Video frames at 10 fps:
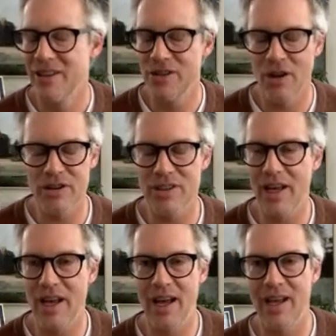Tulsa
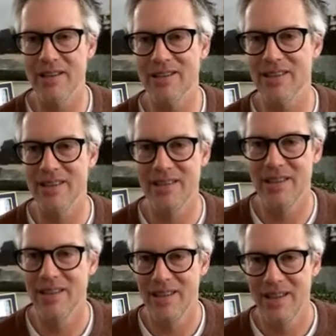has,
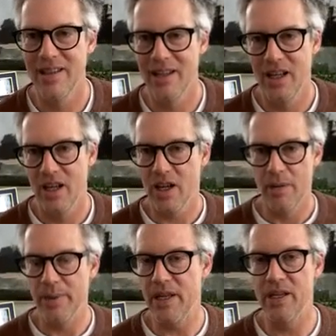
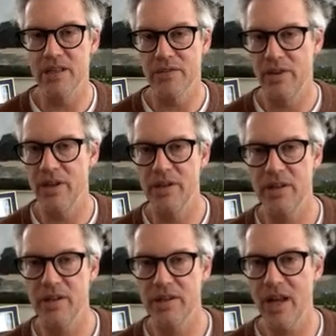because of
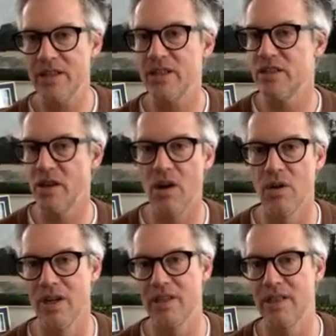not just our
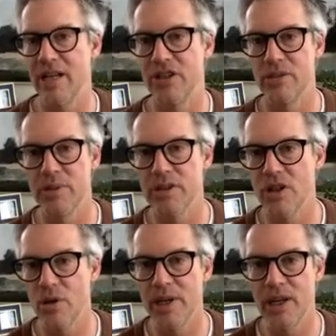organization, but
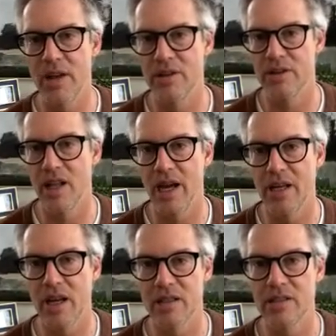so many others like
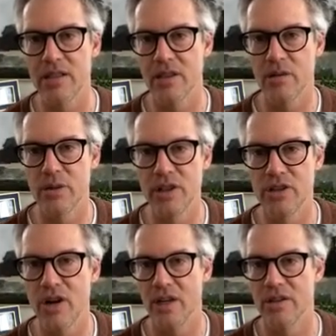us that are really
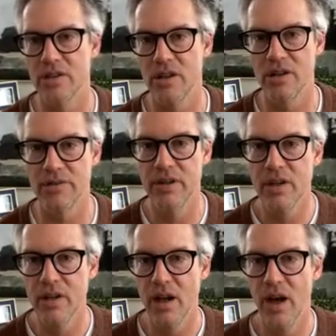trying to serve
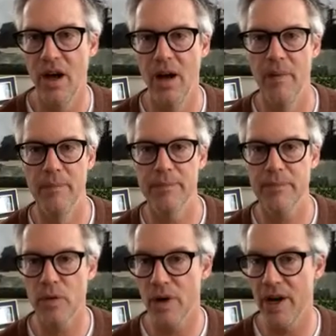
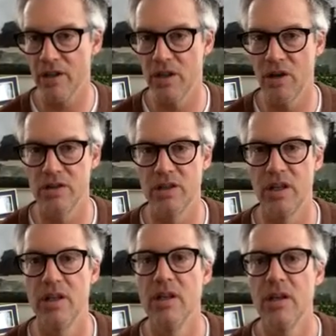greater
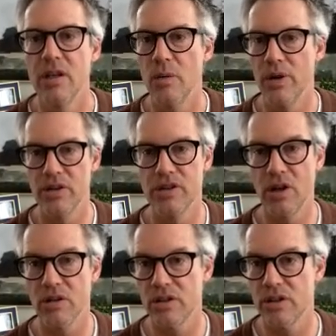Tulsa, whether it's
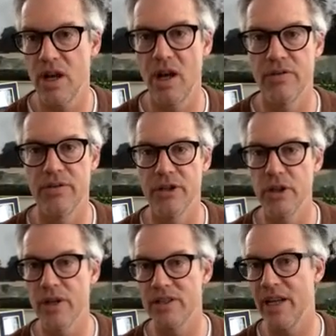Tulsa Tough or
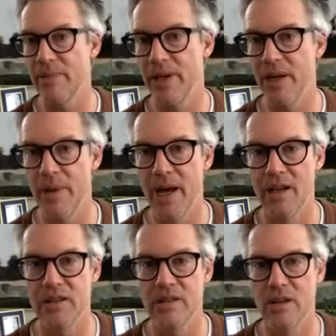USA
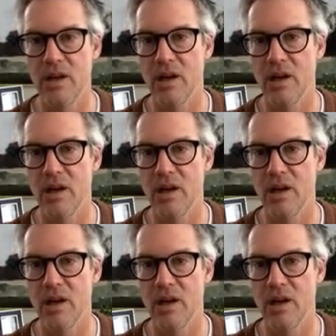BMX,